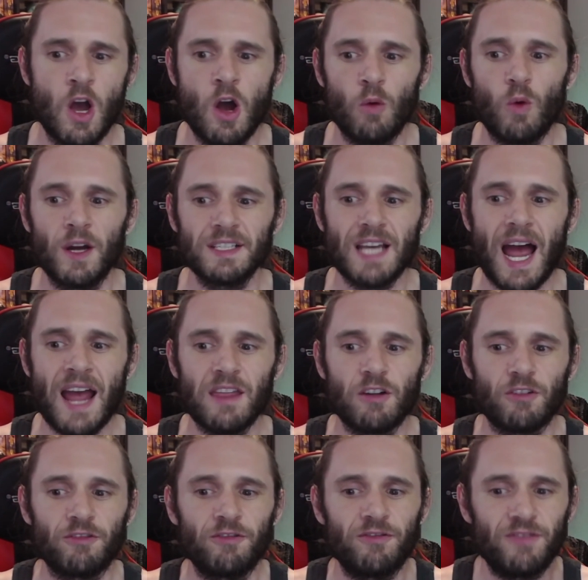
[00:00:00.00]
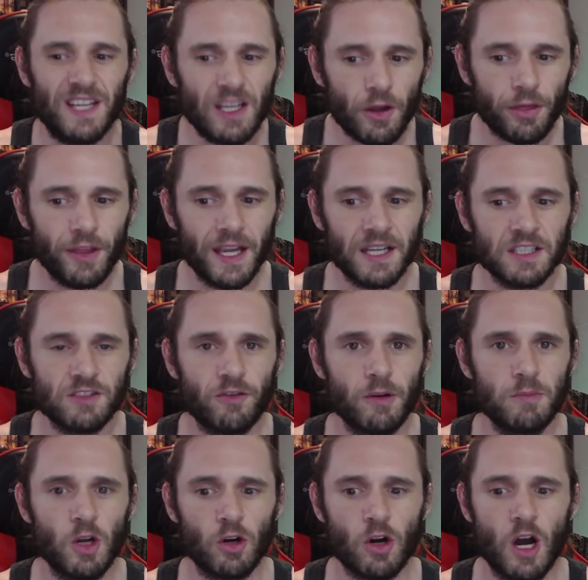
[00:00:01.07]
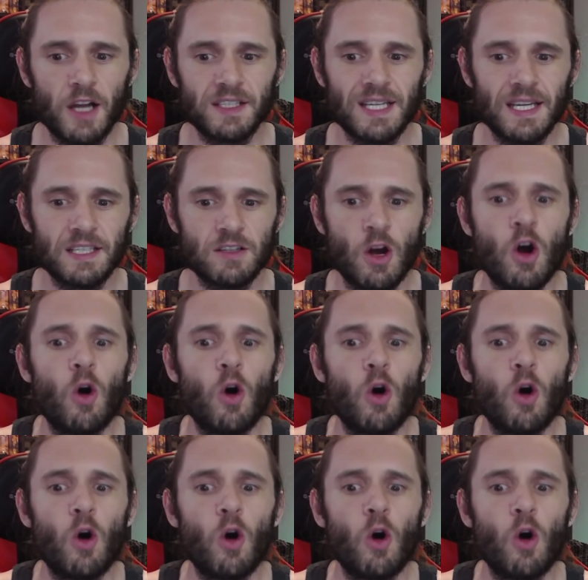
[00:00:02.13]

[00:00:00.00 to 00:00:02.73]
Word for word: want to either feel things from your content